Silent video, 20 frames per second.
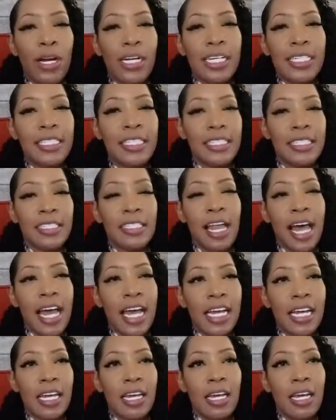And it's just
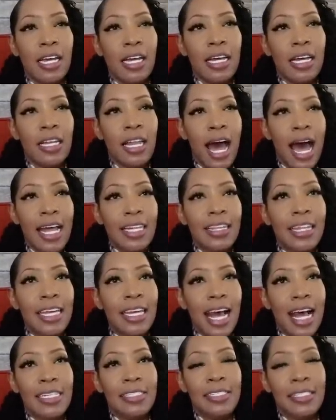like I
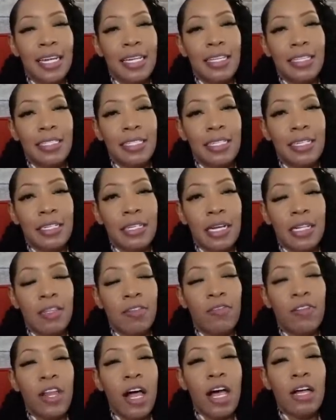think I said this in another
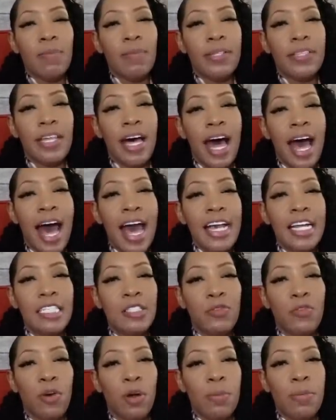blog, but the
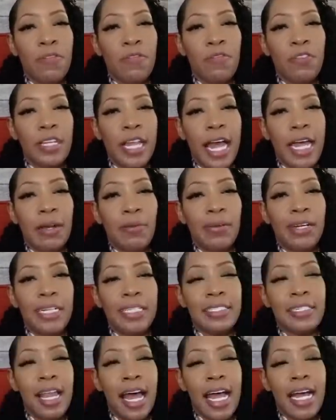highest form of flattery
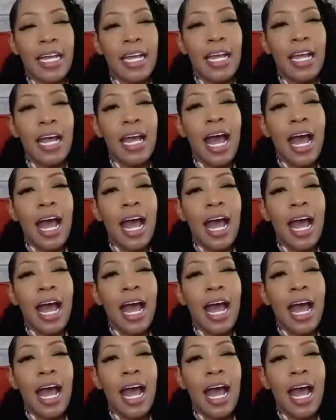is like